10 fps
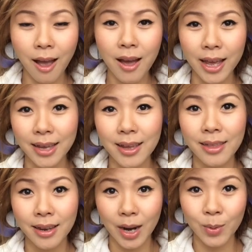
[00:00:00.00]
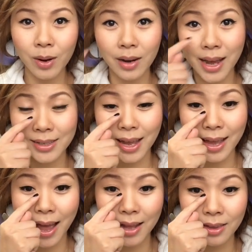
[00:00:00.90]
eye. Then I realized I
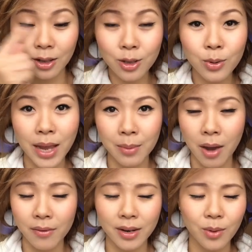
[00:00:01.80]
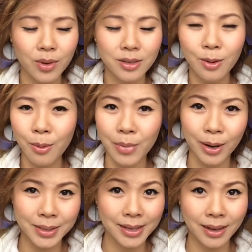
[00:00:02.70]
had the glue came off, and it was so
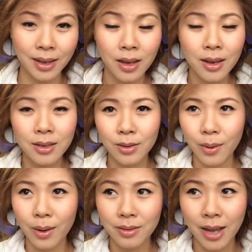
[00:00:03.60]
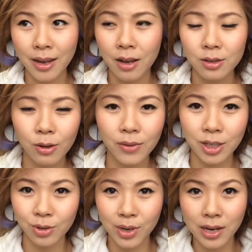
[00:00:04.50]
embarrassing. So I got so
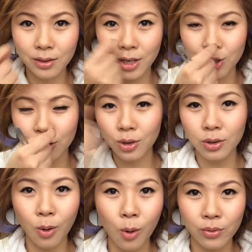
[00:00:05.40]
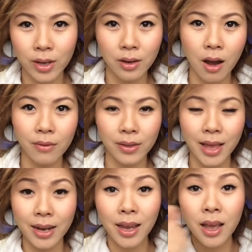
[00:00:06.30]
frustrated, so I just took the whole thing off. And
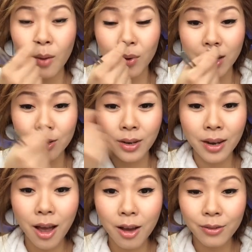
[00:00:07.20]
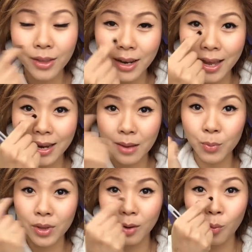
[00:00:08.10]
then when I took it off, then I ended
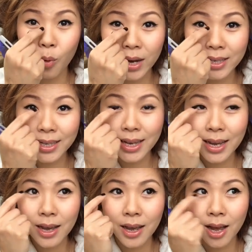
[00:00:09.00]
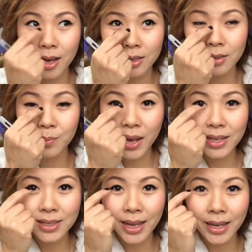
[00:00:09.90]
up with a white
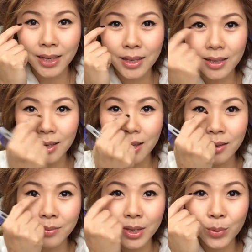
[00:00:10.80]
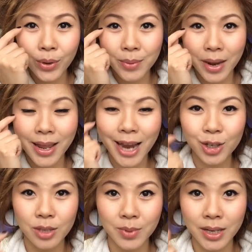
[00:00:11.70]
spacing in between my
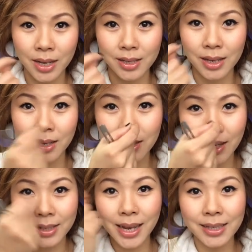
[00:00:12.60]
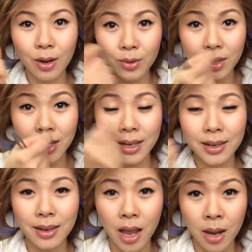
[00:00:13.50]
lashes, because it takes out the